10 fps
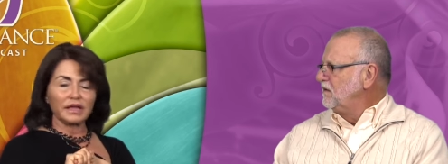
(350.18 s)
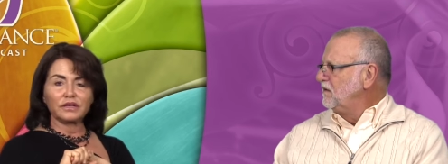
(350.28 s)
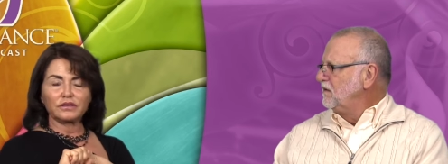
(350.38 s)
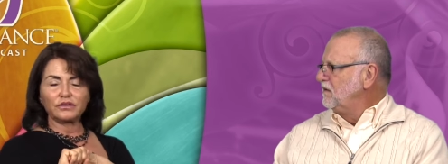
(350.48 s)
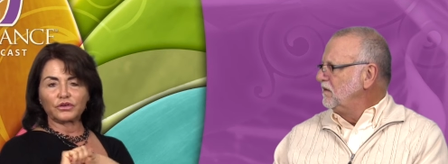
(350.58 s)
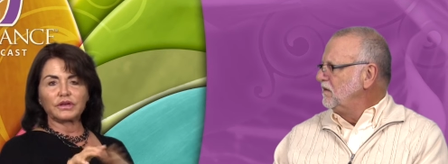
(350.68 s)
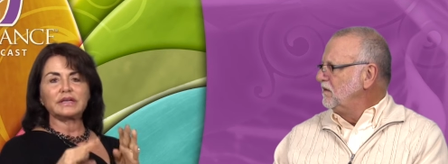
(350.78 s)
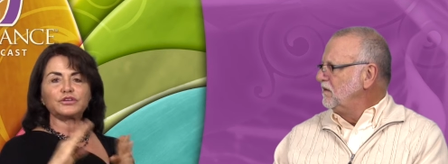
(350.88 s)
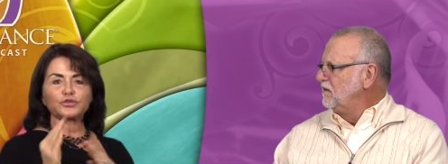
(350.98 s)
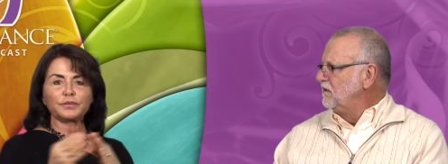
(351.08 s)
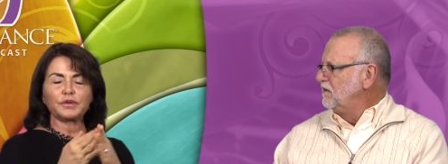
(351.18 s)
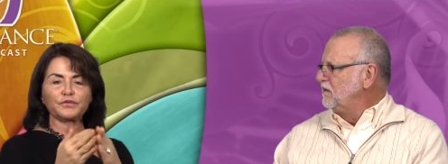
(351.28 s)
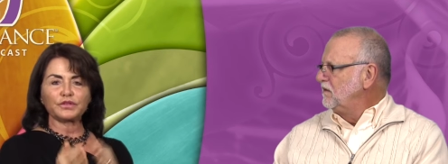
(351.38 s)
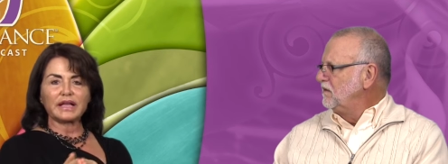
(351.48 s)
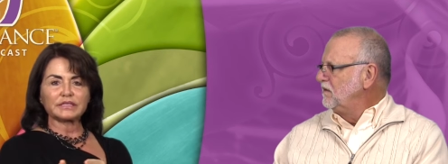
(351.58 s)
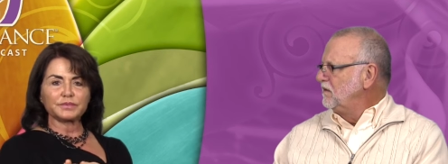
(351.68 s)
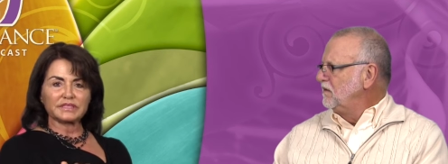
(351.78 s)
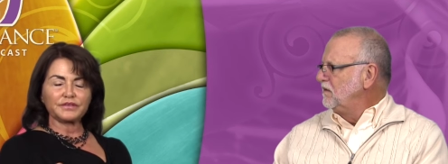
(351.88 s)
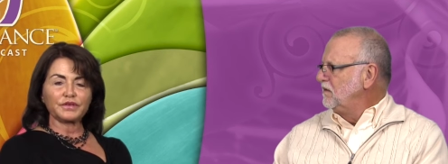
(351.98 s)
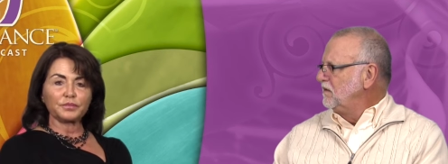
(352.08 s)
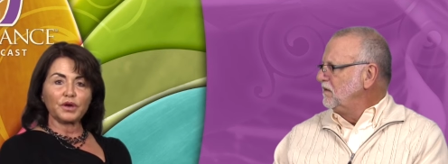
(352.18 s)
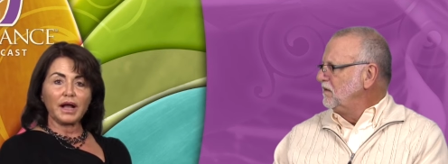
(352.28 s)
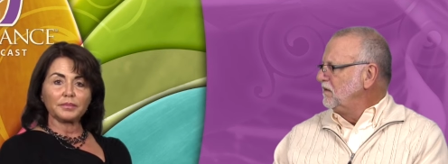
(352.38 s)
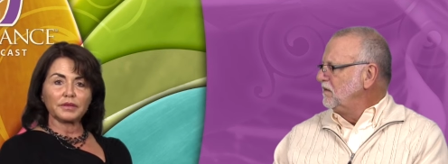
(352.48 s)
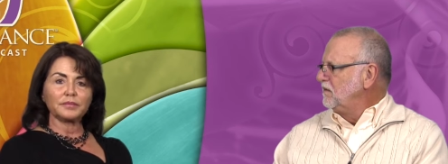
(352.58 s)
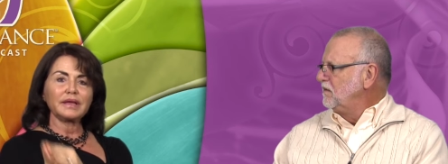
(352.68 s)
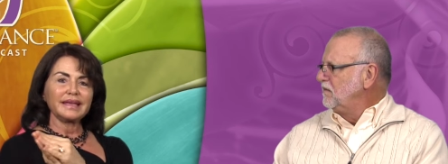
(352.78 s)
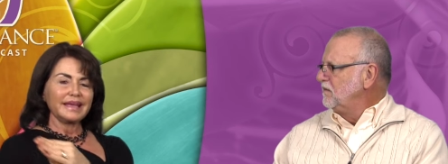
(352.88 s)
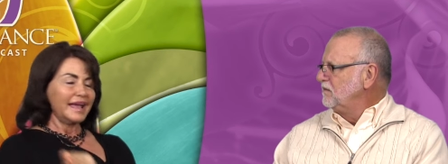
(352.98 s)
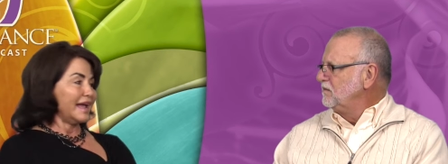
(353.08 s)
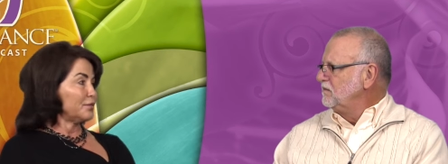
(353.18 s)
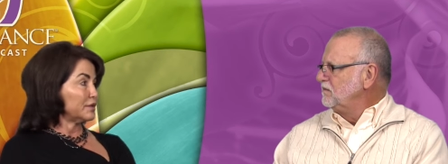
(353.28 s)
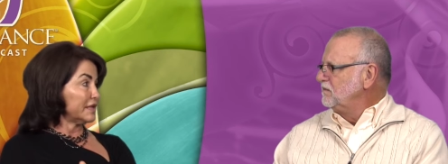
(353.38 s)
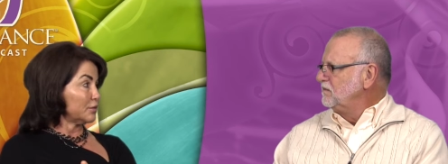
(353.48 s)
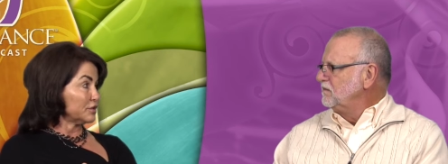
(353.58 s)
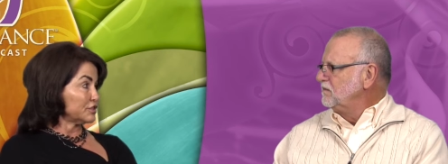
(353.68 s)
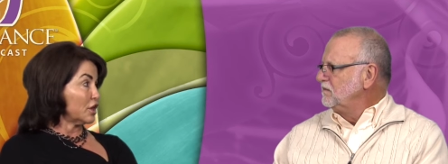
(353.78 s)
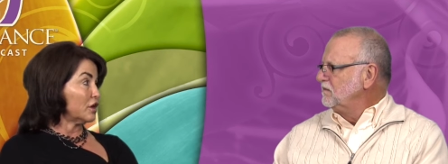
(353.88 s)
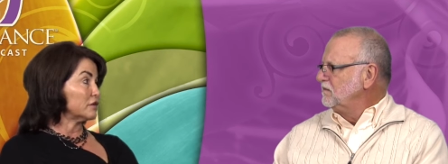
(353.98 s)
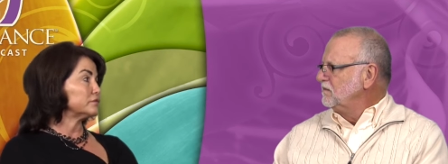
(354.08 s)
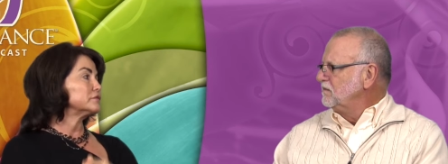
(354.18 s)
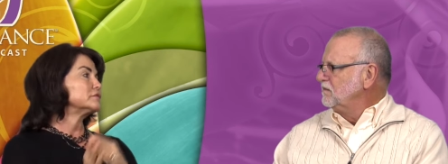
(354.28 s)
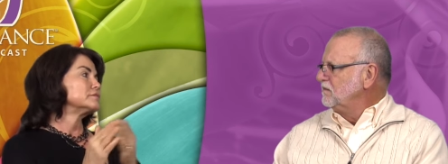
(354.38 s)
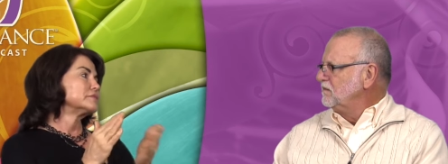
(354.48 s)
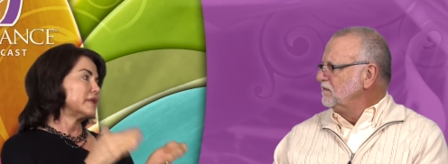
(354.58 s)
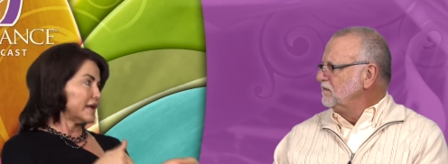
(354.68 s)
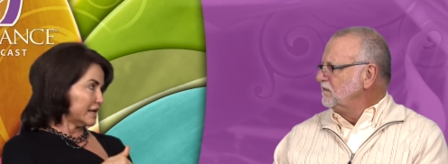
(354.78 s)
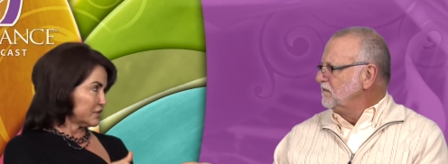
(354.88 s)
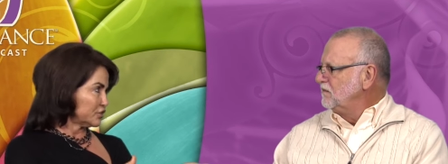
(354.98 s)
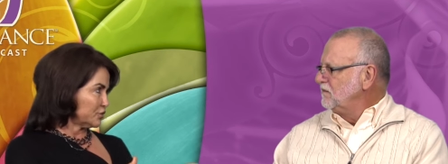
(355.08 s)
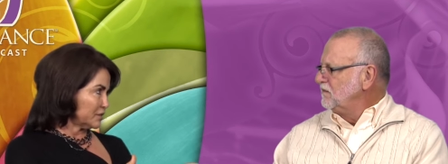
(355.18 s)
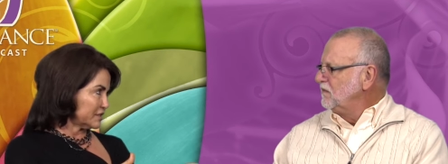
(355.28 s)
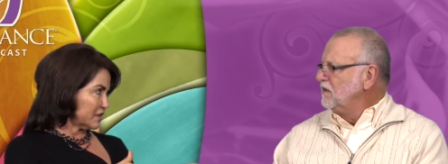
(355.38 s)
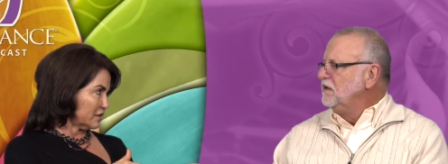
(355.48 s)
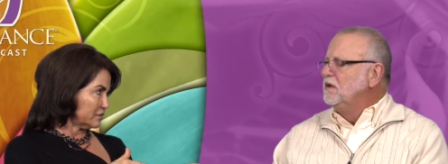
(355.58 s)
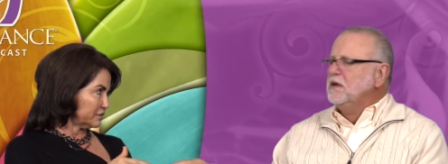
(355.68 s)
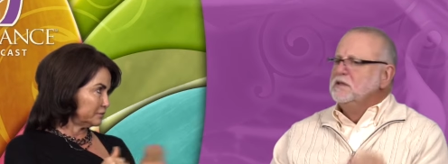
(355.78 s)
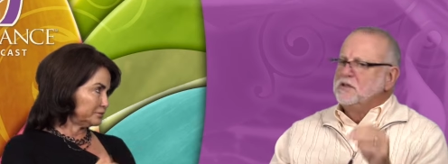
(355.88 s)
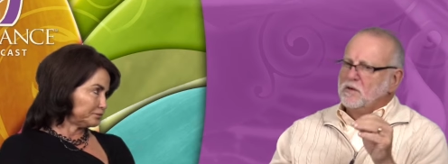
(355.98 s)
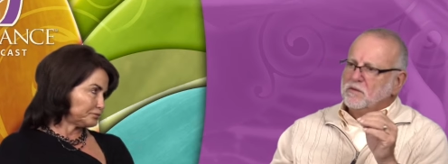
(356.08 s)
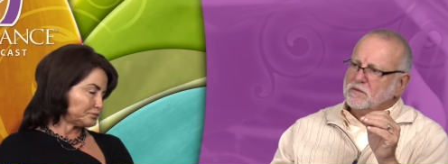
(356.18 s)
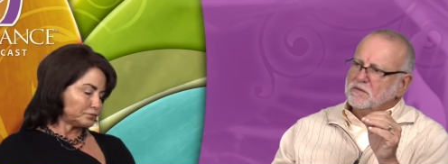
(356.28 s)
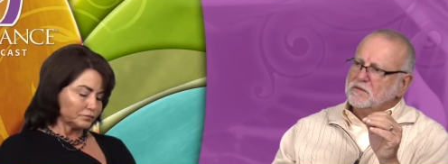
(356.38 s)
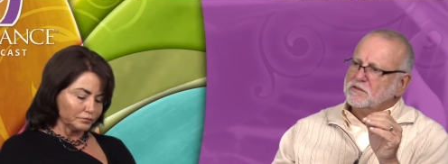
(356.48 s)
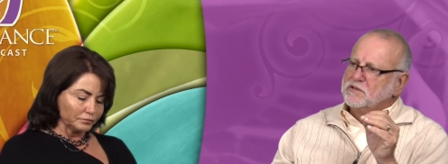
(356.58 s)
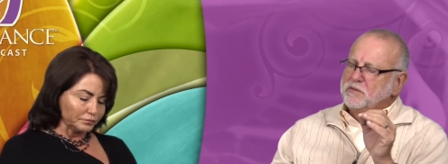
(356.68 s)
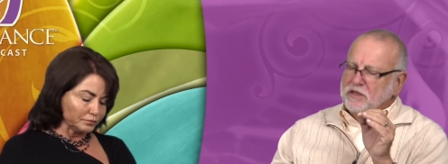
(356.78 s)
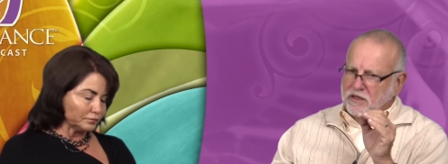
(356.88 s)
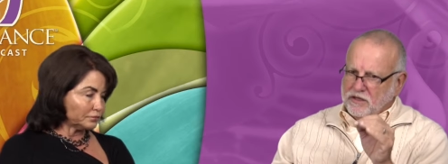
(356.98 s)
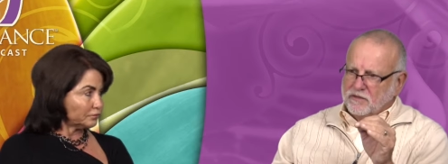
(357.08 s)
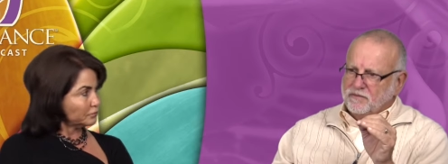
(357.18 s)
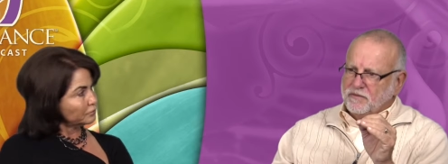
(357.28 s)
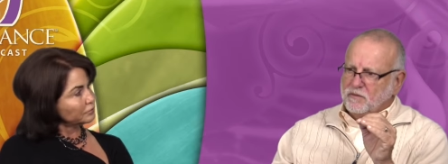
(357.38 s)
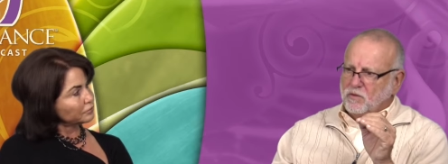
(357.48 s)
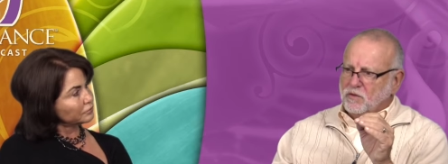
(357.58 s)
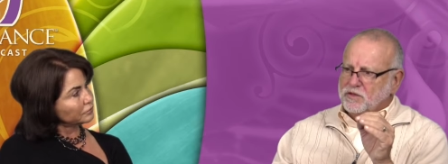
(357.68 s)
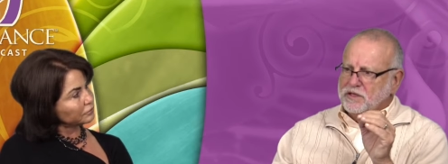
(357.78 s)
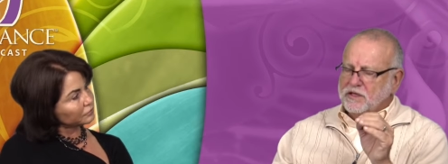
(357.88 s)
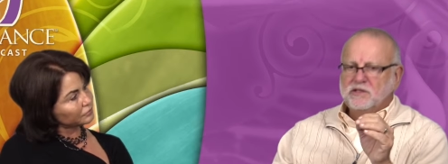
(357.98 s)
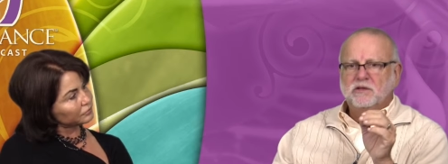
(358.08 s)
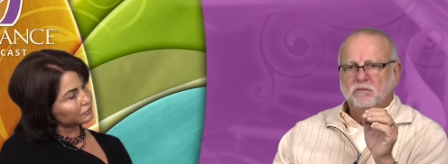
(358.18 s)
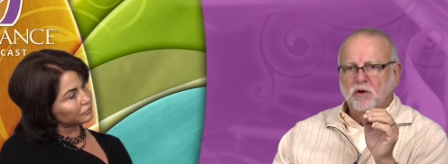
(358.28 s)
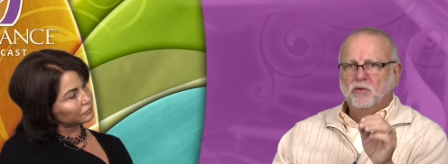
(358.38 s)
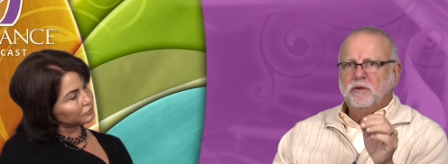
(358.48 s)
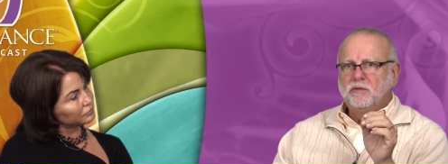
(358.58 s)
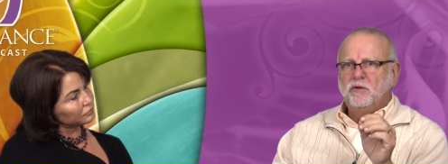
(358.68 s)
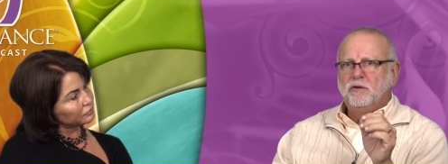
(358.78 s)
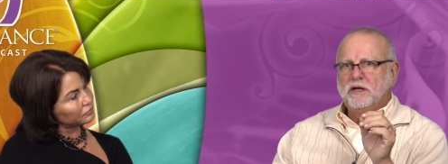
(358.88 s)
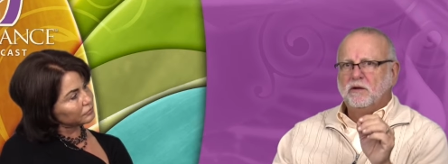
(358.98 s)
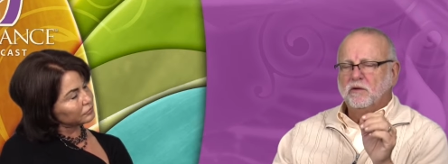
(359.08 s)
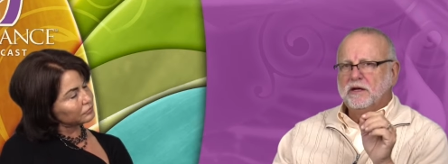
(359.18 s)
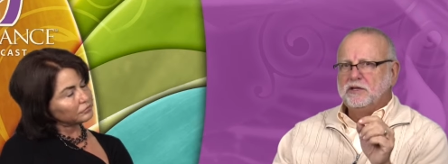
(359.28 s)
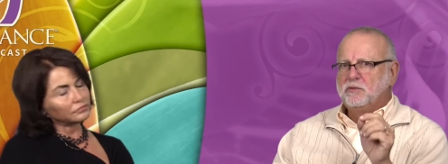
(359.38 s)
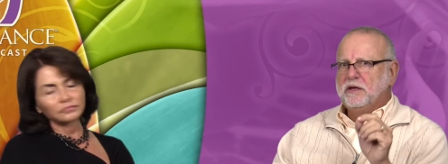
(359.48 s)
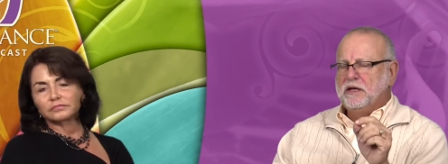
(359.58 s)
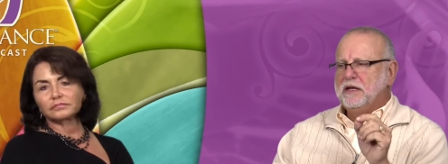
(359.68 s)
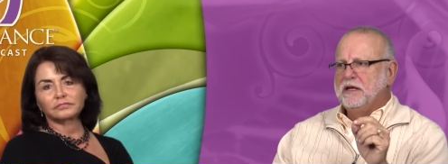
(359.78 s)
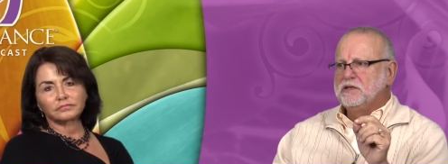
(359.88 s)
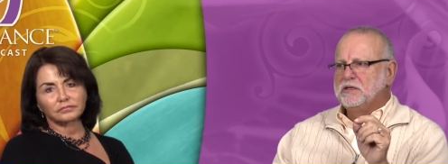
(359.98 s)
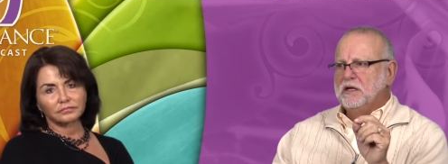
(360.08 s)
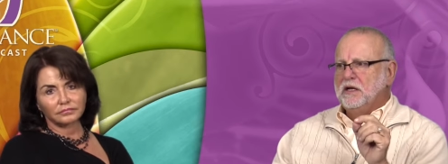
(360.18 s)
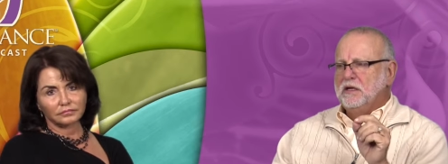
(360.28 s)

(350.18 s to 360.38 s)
Speaker 1: then you're going to need treatment for that specific problem. And when they resolve, the headache should resolve.
Speaker 2: So, to be clear, what we're saying is that most people who get orgasmic headaches